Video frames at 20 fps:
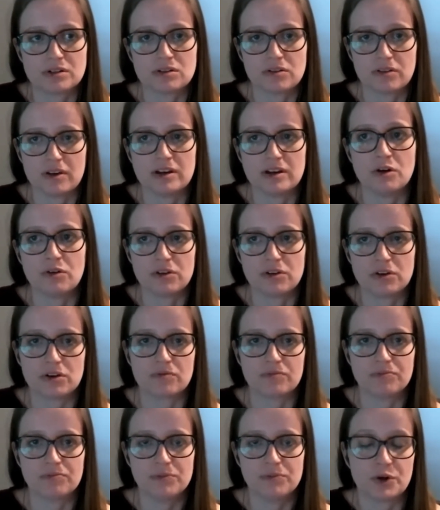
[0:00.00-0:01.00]
so they know that
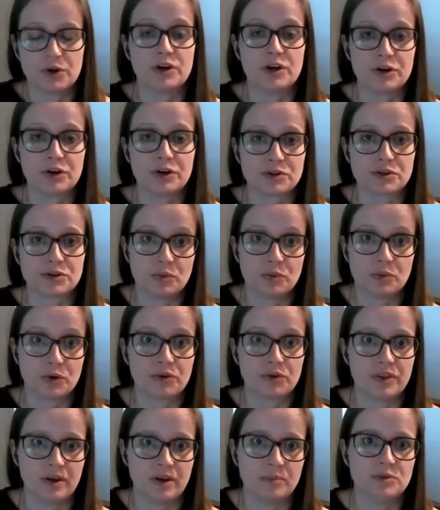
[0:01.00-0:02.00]
you're here to
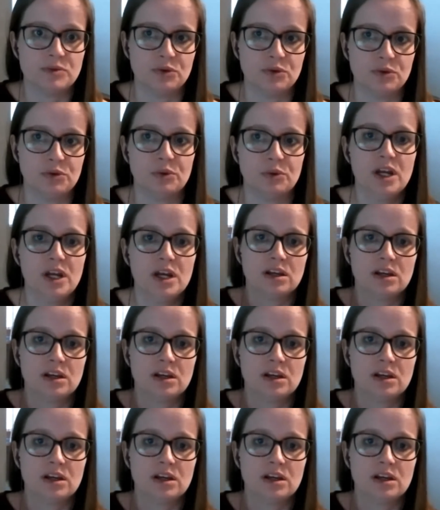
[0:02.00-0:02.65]
support them to